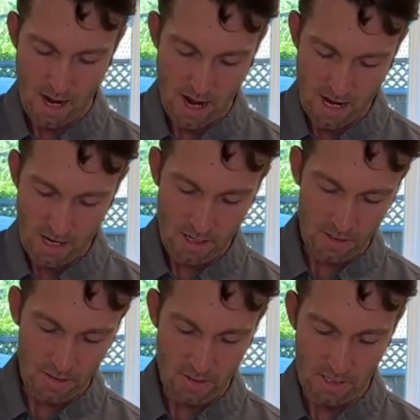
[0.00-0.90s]

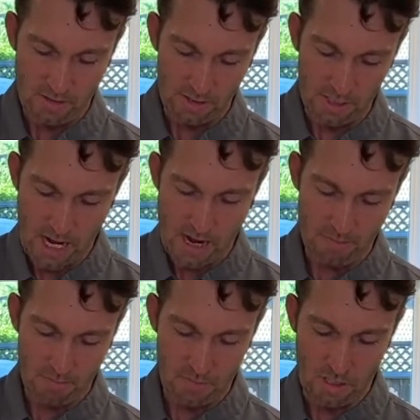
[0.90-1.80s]
higher near the
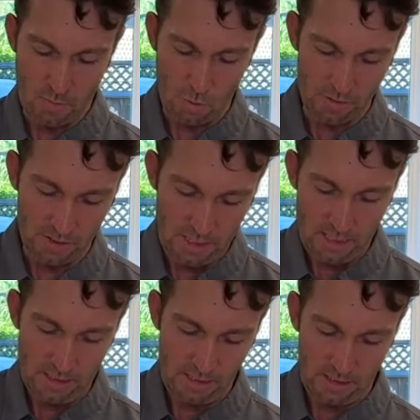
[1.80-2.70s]
top and you get more
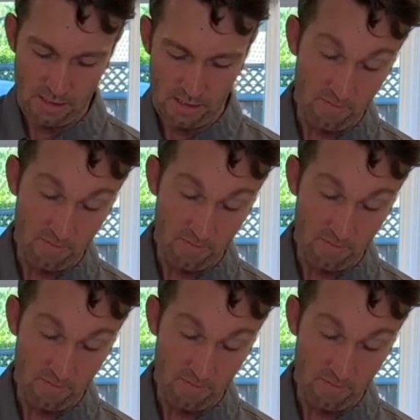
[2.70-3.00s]
seeds.